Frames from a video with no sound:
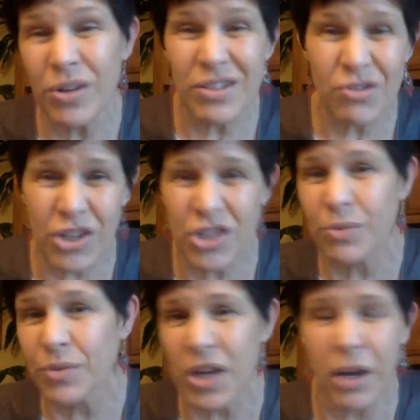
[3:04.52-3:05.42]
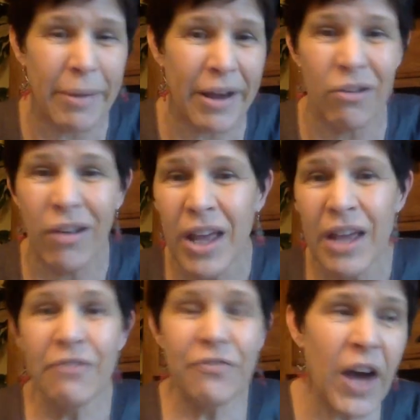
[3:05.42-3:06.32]
instruction, we're talking about
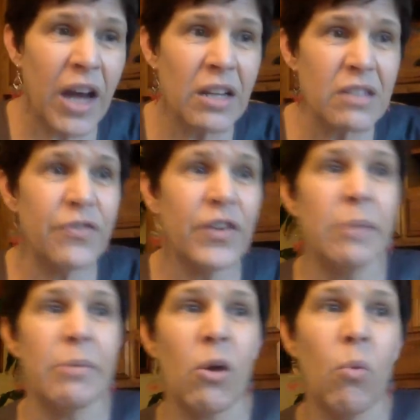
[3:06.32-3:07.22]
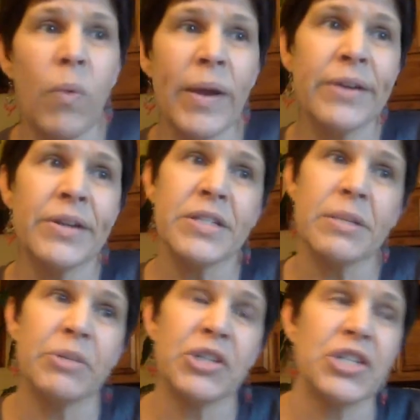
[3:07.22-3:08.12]
phonics, phonemic awareness,
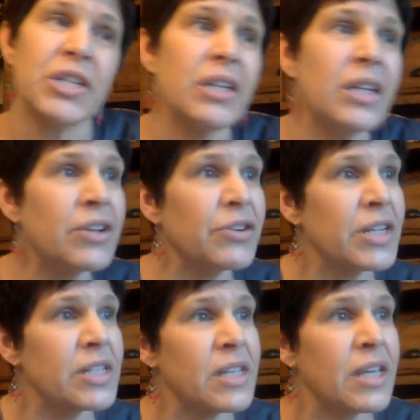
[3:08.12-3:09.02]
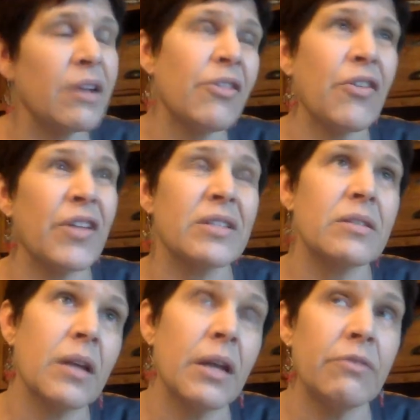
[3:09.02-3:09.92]
emergent literacy, although that's
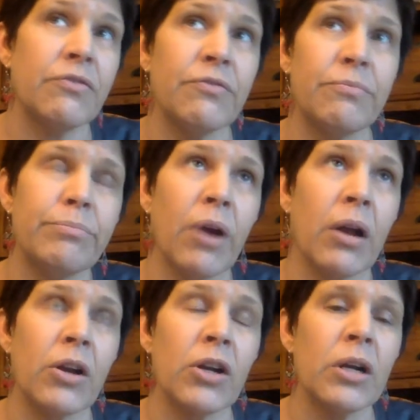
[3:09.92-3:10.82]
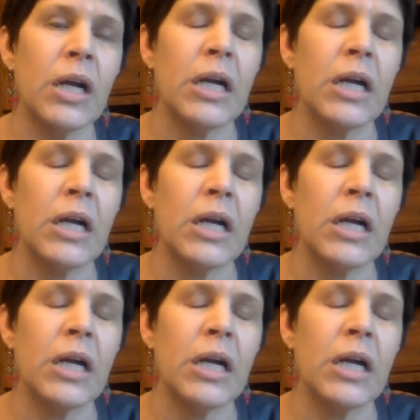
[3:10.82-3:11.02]
kind of broader,